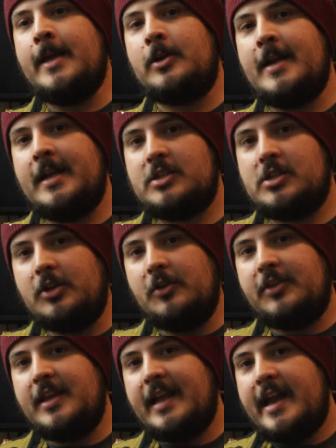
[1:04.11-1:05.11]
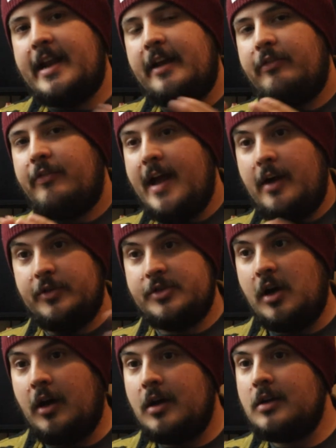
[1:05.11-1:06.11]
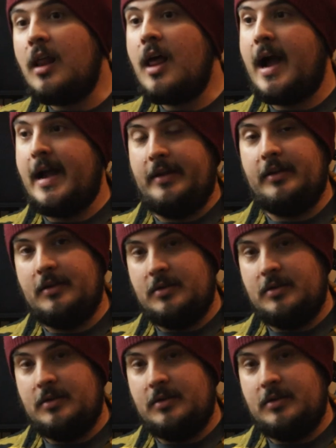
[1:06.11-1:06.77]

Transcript: internet sleuthing and I found online,